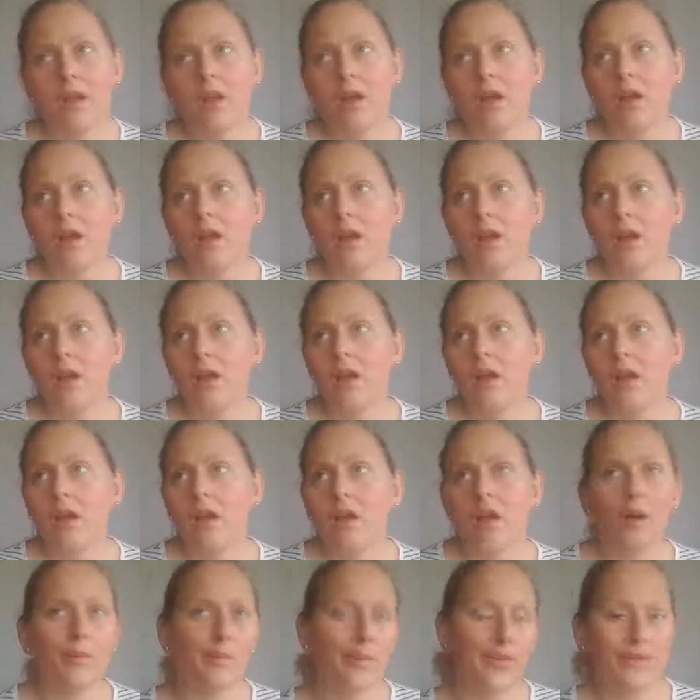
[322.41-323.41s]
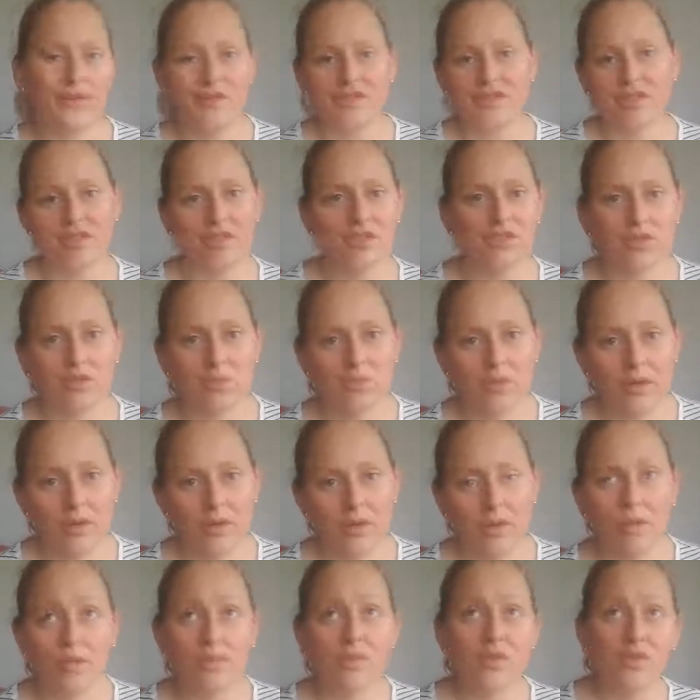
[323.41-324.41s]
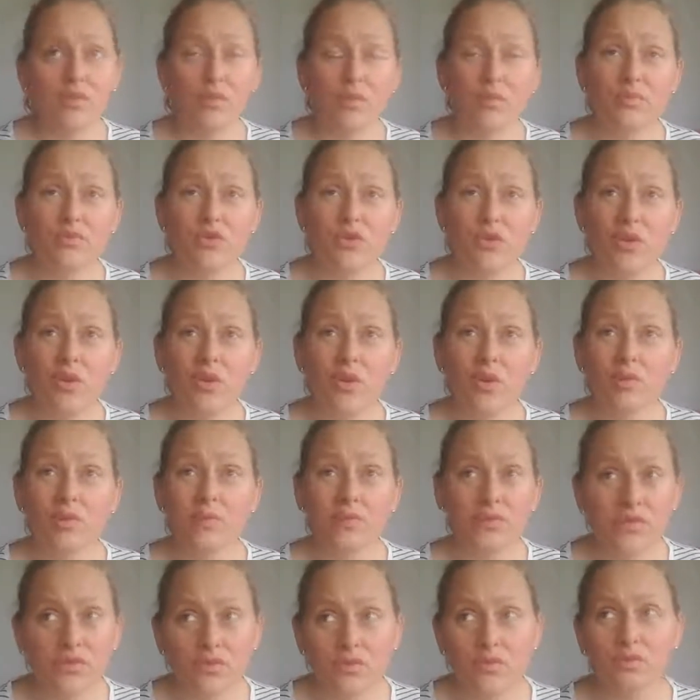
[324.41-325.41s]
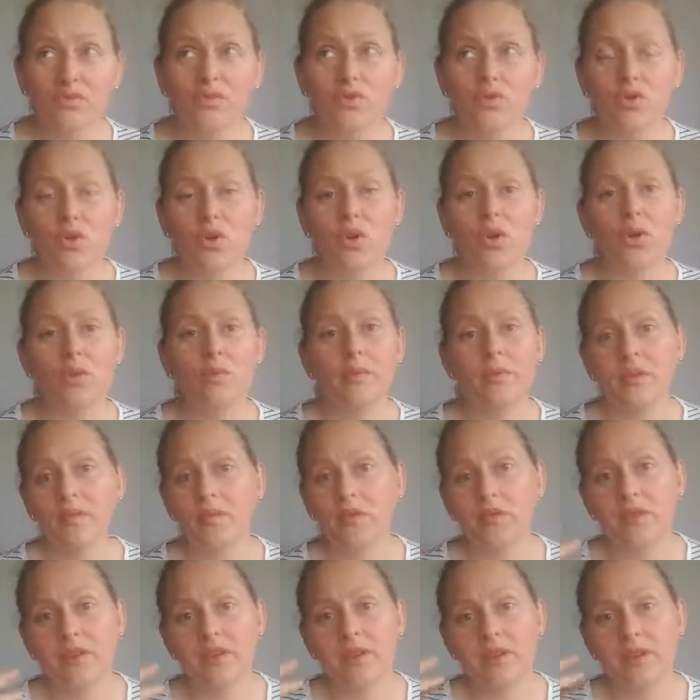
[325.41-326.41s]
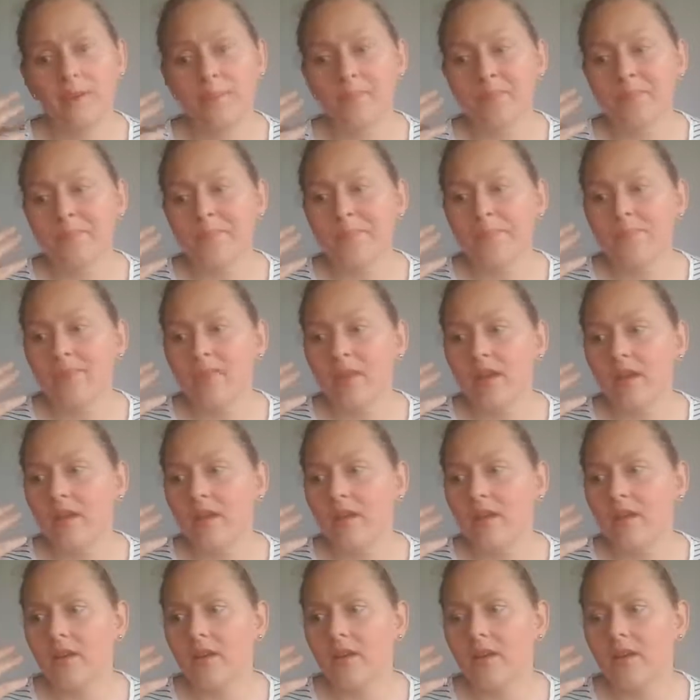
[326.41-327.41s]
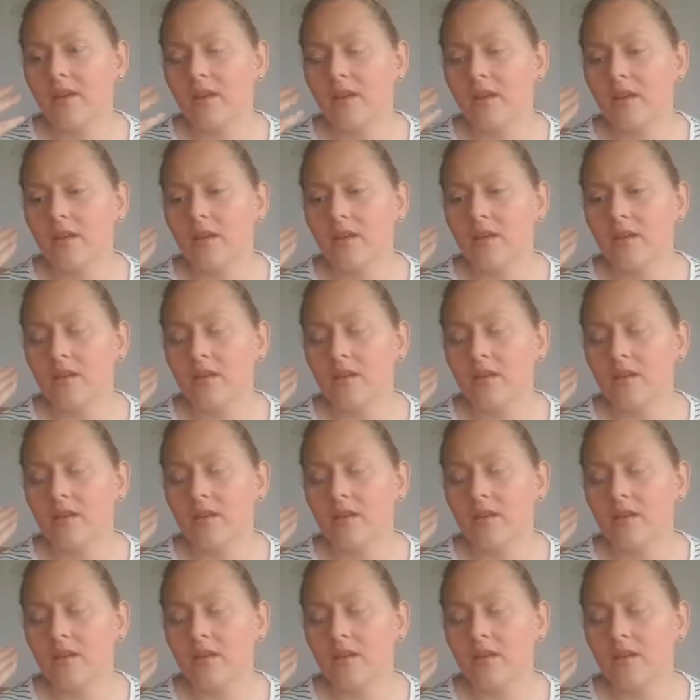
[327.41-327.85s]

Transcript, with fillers: I'm gonna stick to my miserable job, and I'm gonna